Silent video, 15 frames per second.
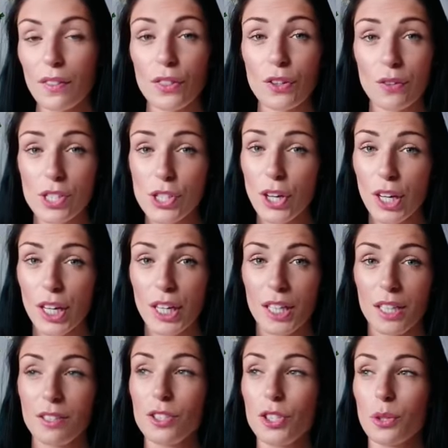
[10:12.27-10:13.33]
The
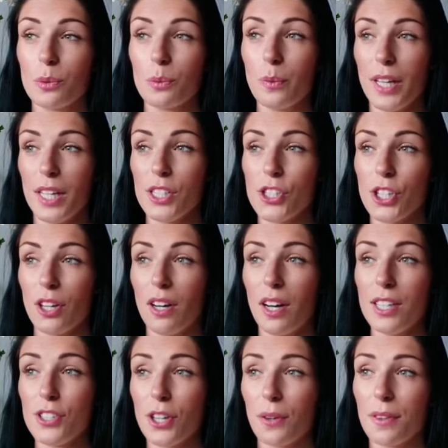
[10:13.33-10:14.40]
Returned, which
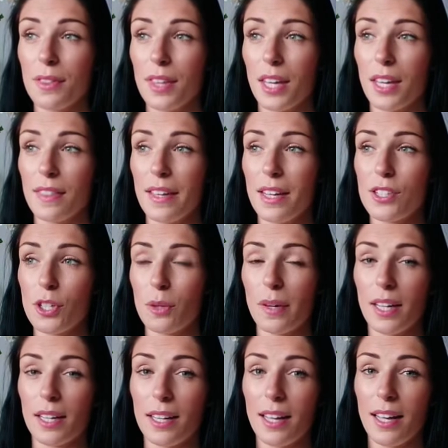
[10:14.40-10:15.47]
I don't think they're
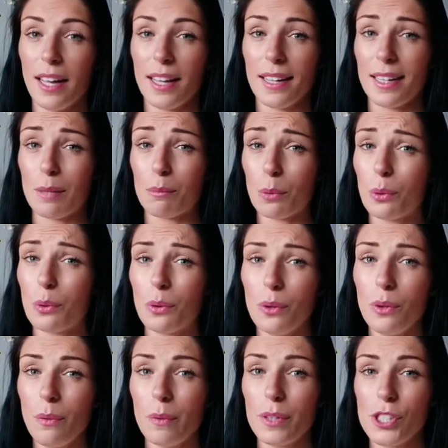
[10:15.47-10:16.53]
doing
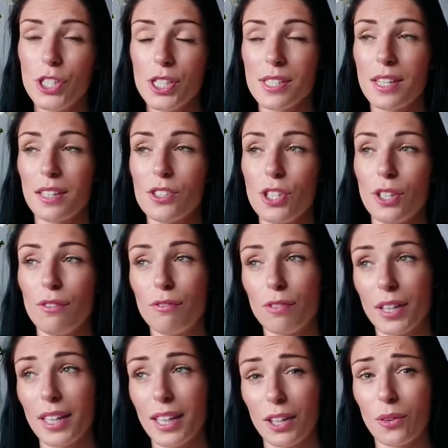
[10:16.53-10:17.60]
anymore, which is actually
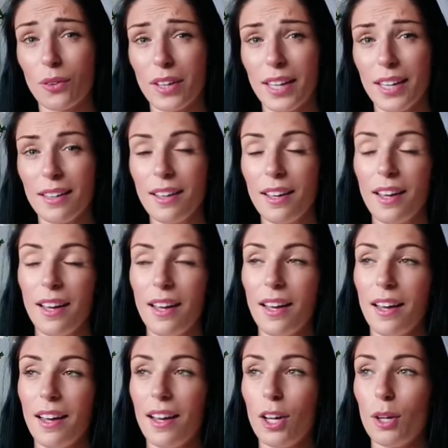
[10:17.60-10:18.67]
really annoying,
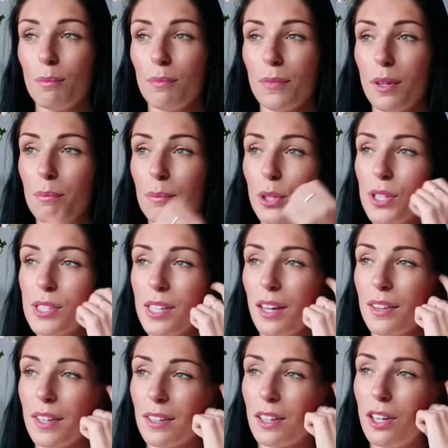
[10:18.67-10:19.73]
because I
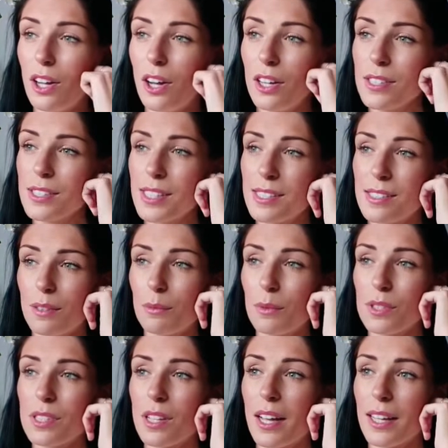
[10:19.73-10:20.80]
think the last season
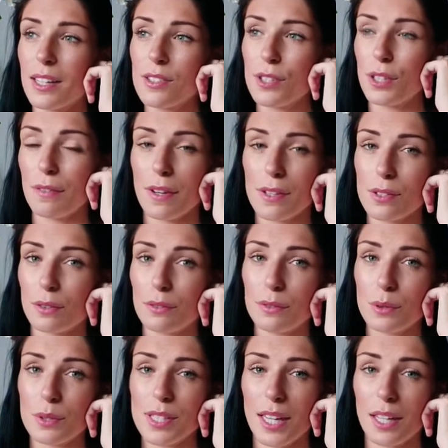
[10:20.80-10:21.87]
was like
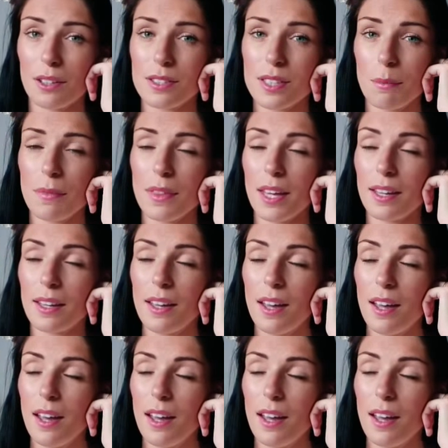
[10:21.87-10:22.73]
2014 or something,